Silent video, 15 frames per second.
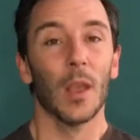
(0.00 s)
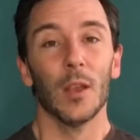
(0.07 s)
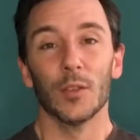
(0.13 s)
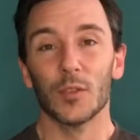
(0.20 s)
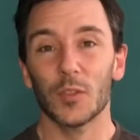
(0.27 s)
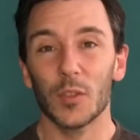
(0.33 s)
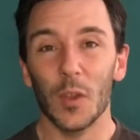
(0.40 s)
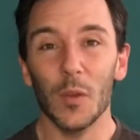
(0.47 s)

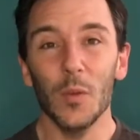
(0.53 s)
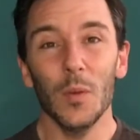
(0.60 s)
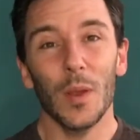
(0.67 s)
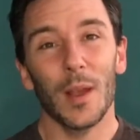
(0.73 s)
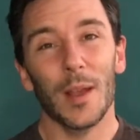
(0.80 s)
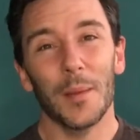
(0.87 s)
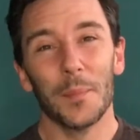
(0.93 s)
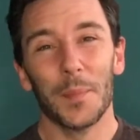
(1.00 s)

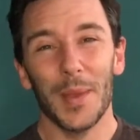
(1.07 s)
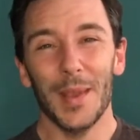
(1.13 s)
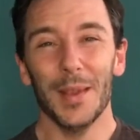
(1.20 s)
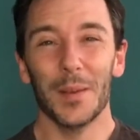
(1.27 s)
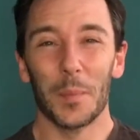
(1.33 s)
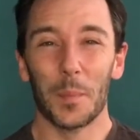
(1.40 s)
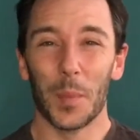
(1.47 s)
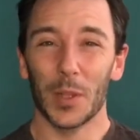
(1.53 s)
So, being
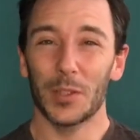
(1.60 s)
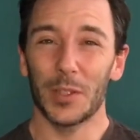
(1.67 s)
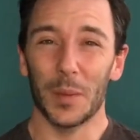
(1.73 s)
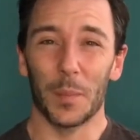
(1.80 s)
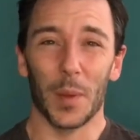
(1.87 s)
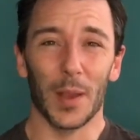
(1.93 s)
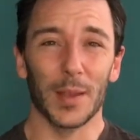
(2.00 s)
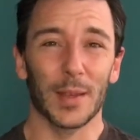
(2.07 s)
a
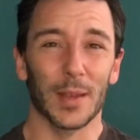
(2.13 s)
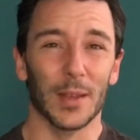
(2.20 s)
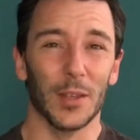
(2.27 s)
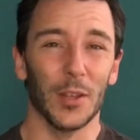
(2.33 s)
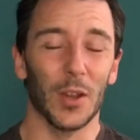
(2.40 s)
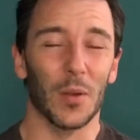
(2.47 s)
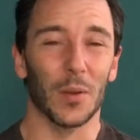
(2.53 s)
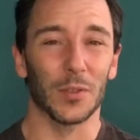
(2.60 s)
budget
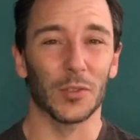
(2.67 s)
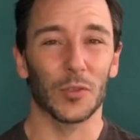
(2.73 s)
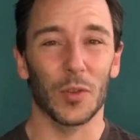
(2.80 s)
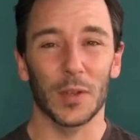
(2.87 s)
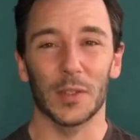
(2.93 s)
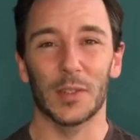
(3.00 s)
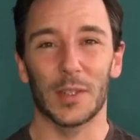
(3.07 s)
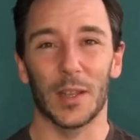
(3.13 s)
biker, I was trying
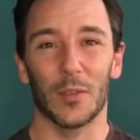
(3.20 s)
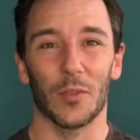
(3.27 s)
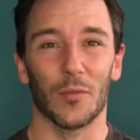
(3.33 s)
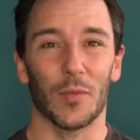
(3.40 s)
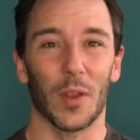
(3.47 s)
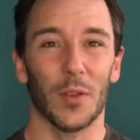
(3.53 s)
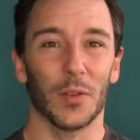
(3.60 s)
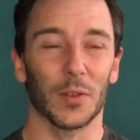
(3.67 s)
to stay on the
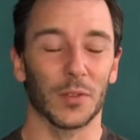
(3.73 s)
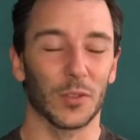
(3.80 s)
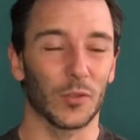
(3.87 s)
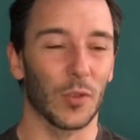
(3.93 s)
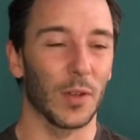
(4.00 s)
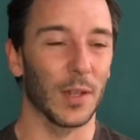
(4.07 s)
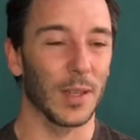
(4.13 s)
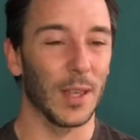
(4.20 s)
road, I was
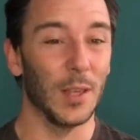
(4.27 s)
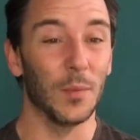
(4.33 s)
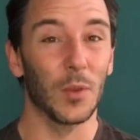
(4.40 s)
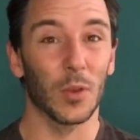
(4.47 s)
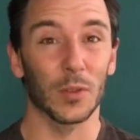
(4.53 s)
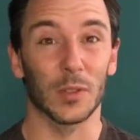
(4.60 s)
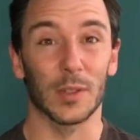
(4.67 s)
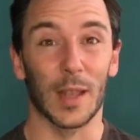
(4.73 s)
trying to keep
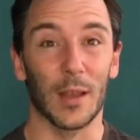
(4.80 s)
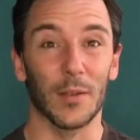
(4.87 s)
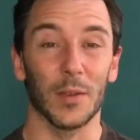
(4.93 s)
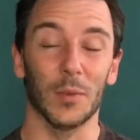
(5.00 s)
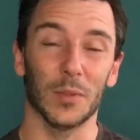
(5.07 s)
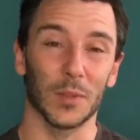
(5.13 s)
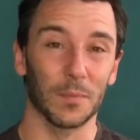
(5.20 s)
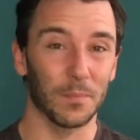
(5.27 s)
costs down. It
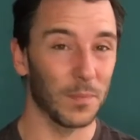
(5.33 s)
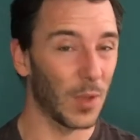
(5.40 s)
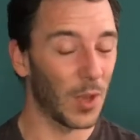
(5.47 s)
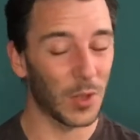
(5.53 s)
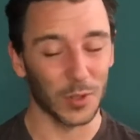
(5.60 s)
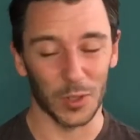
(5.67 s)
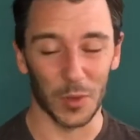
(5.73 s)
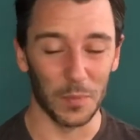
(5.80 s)
was a
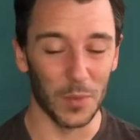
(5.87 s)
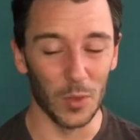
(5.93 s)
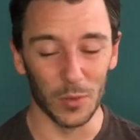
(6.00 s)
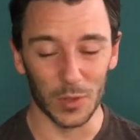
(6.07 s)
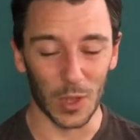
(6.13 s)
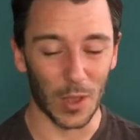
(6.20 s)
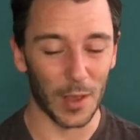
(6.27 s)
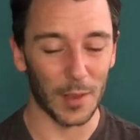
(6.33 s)
hard commute
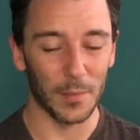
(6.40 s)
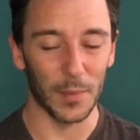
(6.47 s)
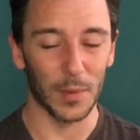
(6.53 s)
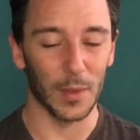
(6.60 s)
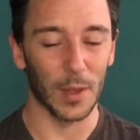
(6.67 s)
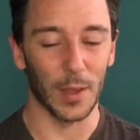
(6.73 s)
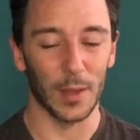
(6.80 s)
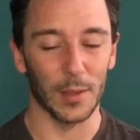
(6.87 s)
time,
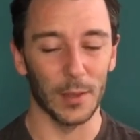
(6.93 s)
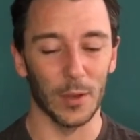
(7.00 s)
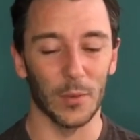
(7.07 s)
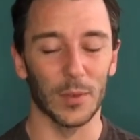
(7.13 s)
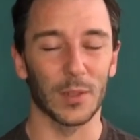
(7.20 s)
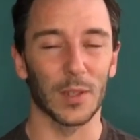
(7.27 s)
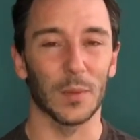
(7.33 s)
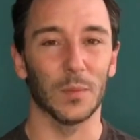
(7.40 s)

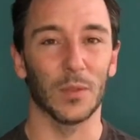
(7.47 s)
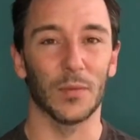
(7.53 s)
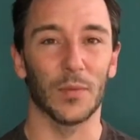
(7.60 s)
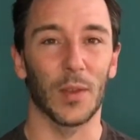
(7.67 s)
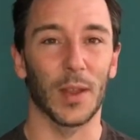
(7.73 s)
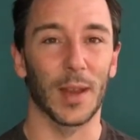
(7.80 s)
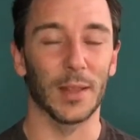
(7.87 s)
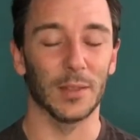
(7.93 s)
in terms of
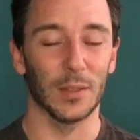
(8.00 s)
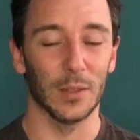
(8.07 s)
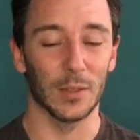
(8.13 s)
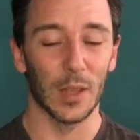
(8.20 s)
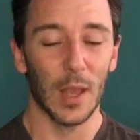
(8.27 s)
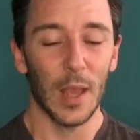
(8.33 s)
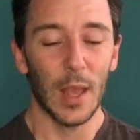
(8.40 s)
finances.